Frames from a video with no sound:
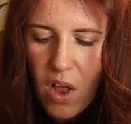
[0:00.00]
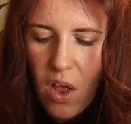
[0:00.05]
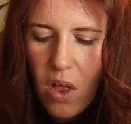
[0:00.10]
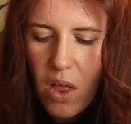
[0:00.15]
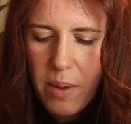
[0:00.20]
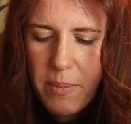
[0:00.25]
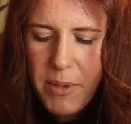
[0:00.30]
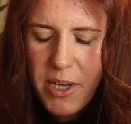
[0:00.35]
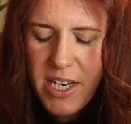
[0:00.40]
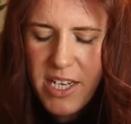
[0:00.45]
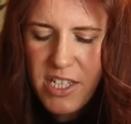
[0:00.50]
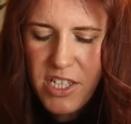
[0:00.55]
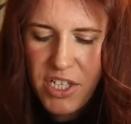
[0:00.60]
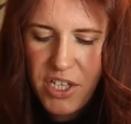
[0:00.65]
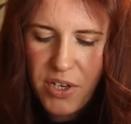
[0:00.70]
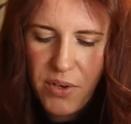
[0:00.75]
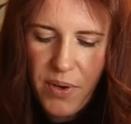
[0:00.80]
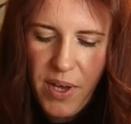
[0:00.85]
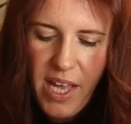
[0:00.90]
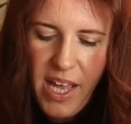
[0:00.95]
all I'm gonna
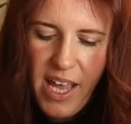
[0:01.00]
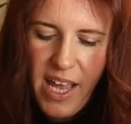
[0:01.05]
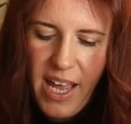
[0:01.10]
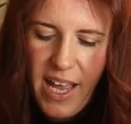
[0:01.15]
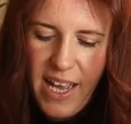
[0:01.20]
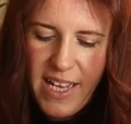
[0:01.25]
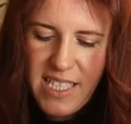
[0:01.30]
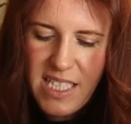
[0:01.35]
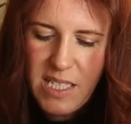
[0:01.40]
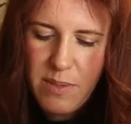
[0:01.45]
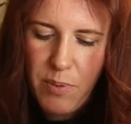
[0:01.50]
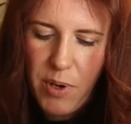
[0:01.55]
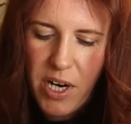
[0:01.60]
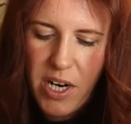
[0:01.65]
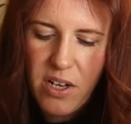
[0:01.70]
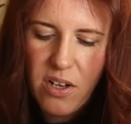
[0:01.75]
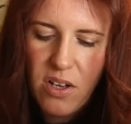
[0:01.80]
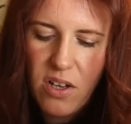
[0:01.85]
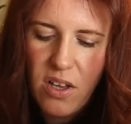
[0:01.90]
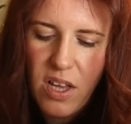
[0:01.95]
do is
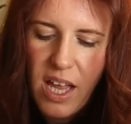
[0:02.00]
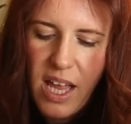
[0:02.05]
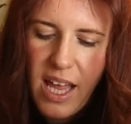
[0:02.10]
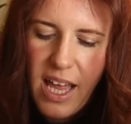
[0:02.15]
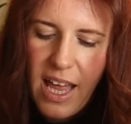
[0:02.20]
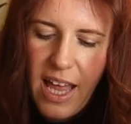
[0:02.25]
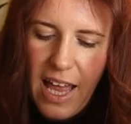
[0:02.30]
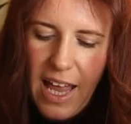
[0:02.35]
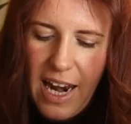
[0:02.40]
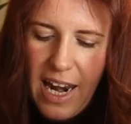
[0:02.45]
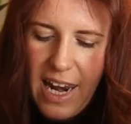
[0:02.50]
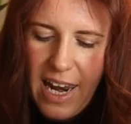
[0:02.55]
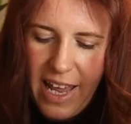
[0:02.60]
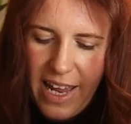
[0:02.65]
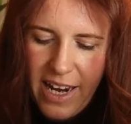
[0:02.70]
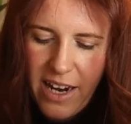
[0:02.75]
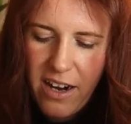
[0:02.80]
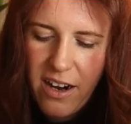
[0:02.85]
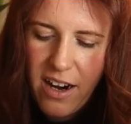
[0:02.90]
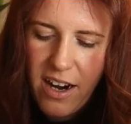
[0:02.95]
sprinkle a
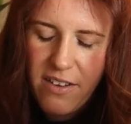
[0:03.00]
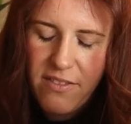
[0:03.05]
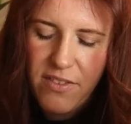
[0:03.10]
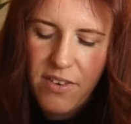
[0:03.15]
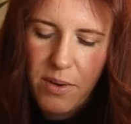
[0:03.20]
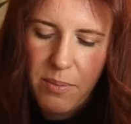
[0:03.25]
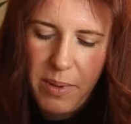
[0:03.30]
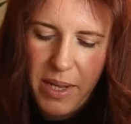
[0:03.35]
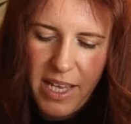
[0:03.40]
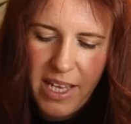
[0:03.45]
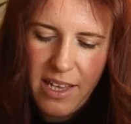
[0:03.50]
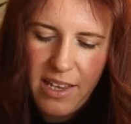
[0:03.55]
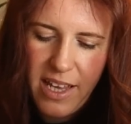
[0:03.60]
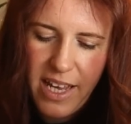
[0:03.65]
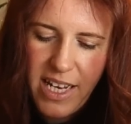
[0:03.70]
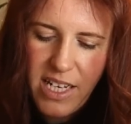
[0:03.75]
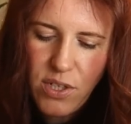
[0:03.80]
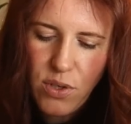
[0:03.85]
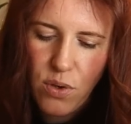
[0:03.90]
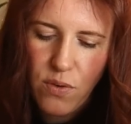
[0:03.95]
layer of
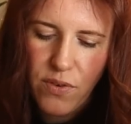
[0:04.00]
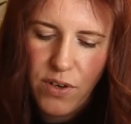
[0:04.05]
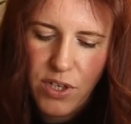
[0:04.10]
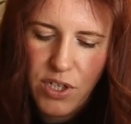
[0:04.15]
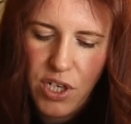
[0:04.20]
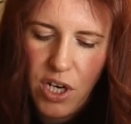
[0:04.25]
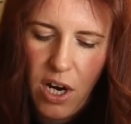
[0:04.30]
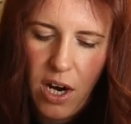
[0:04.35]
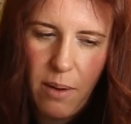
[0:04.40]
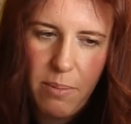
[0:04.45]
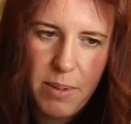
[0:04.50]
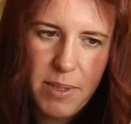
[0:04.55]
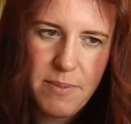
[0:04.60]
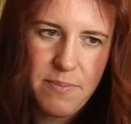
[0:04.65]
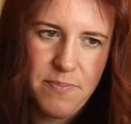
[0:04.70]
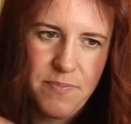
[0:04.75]
vermiculite over top.